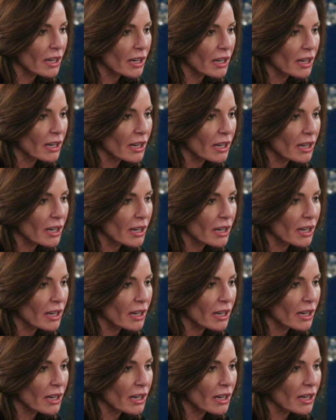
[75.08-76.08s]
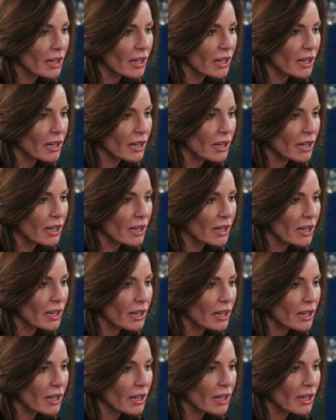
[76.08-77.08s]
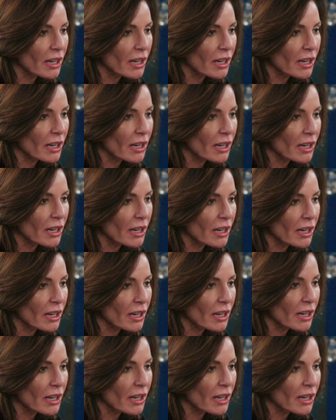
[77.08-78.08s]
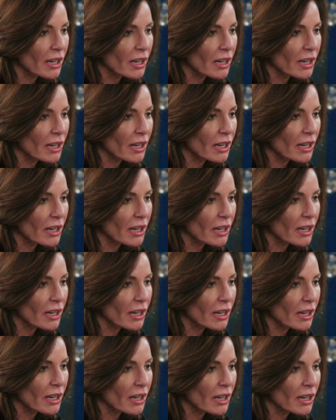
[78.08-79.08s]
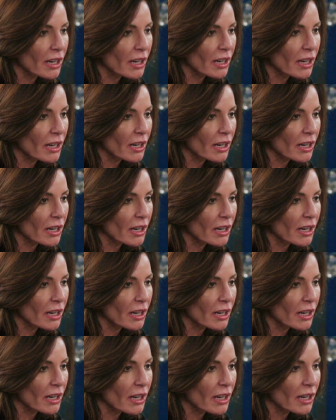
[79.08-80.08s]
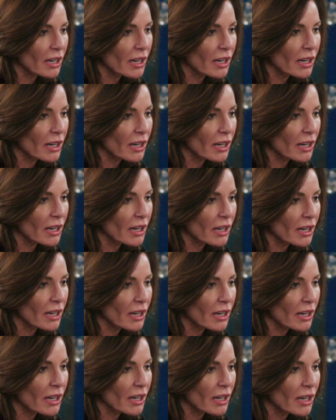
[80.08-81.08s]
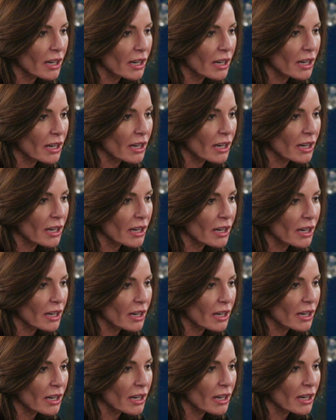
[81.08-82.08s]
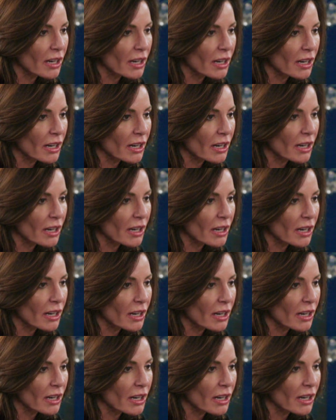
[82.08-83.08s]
This person isn't speaking.